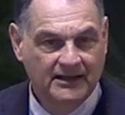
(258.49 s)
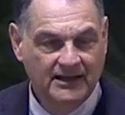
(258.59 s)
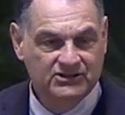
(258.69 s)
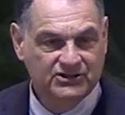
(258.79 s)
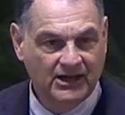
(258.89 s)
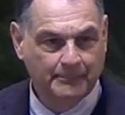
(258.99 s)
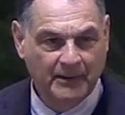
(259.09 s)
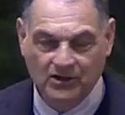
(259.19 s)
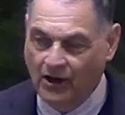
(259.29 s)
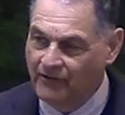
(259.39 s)
His ship
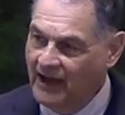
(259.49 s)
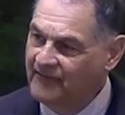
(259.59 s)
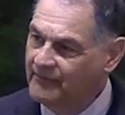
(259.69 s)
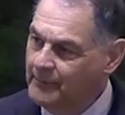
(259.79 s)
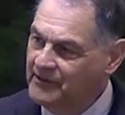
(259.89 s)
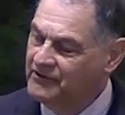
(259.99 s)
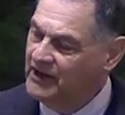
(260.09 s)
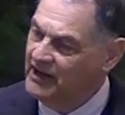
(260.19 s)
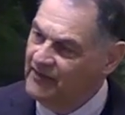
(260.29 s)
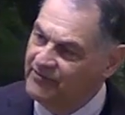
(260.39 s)
had gone out from under
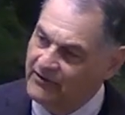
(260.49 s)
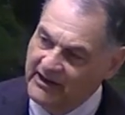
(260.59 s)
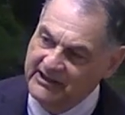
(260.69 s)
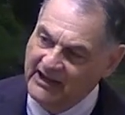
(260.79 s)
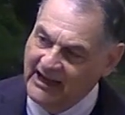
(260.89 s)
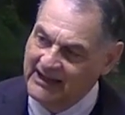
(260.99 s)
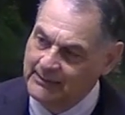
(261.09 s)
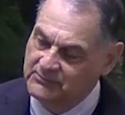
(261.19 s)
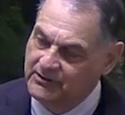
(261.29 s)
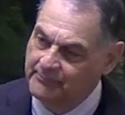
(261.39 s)
him three
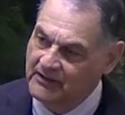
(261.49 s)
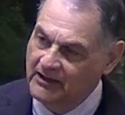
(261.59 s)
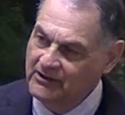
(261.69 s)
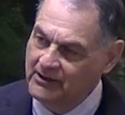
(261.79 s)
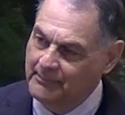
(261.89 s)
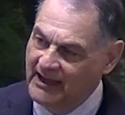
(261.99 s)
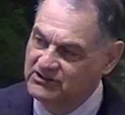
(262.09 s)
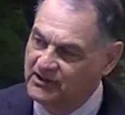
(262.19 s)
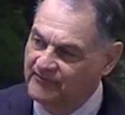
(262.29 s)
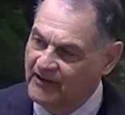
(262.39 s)
times. Can you
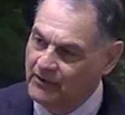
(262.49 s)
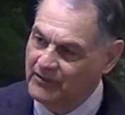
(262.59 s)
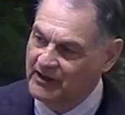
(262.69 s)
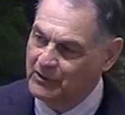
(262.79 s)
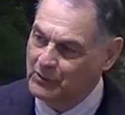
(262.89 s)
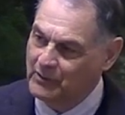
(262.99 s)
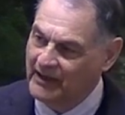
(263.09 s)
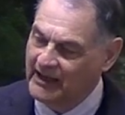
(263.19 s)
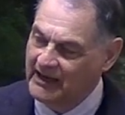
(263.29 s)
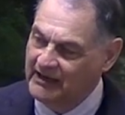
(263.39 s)
imagine floating all
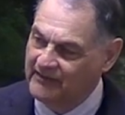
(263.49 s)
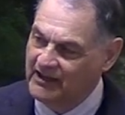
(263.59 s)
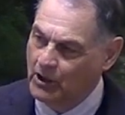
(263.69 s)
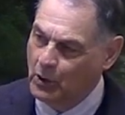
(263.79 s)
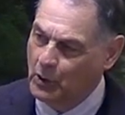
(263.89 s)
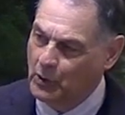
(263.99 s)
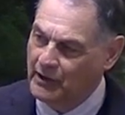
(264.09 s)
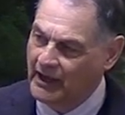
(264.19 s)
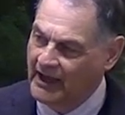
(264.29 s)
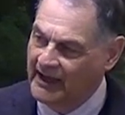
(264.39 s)
day and then
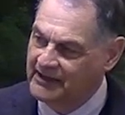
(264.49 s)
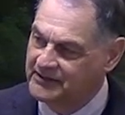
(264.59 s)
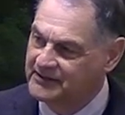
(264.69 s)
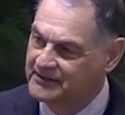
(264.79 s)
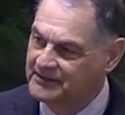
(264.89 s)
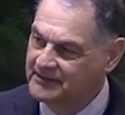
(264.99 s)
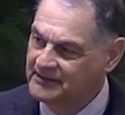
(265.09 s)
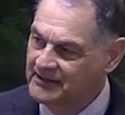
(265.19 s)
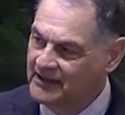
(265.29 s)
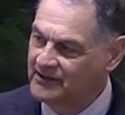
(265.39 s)
all night
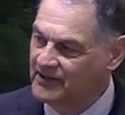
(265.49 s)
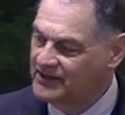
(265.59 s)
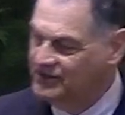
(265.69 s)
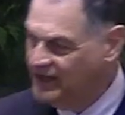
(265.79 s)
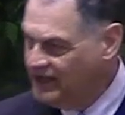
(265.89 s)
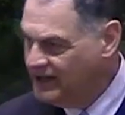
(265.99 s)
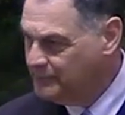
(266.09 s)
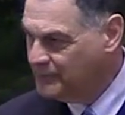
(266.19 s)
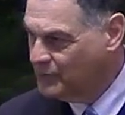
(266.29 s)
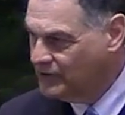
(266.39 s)
in the
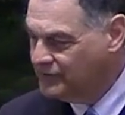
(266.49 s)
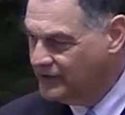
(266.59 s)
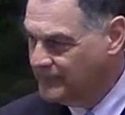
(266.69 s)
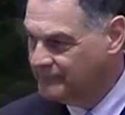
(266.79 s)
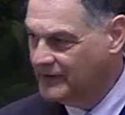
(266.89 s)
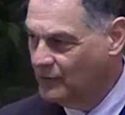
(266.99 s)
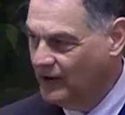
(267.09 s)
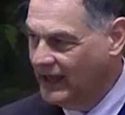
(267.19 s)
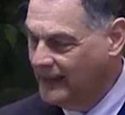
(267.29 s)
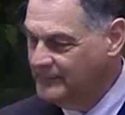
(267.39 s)
deep, wondering,
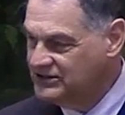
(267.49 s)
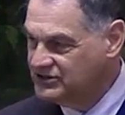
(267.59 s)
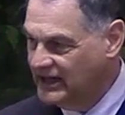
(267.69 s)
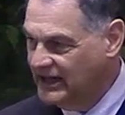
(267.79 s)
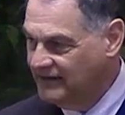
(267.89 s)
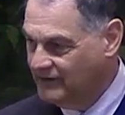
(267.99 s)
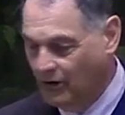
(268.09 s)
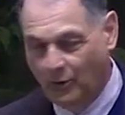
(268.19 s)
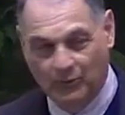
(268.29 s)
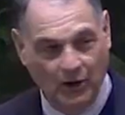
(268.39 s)
will I be saved?
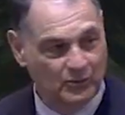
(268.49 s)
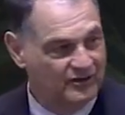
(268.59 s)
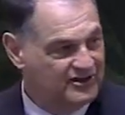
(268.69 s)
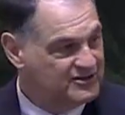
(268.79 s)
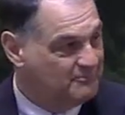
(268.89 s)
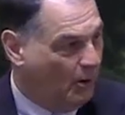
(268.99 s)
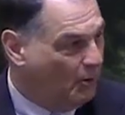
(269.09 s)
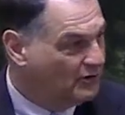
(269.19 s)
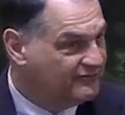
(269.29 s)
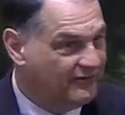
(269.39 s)
I'll hold on to this
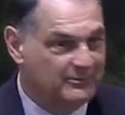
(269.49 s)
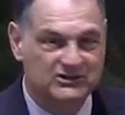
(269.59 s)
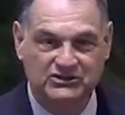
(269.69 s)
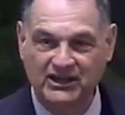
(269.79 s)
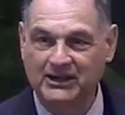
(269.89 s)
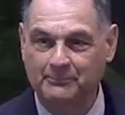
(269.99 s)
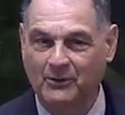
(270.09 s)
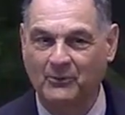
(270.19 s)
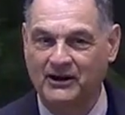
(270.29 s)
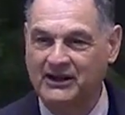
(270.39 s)
board from the ship
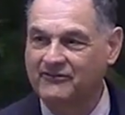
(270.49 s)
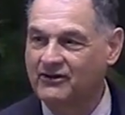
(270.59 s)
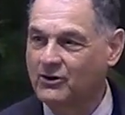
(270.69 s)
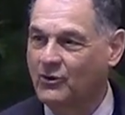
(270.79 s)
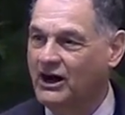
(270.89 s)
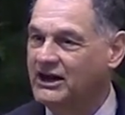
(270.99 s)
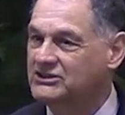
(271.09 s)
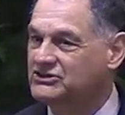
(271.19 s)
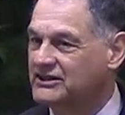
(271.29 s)
or whatever it was.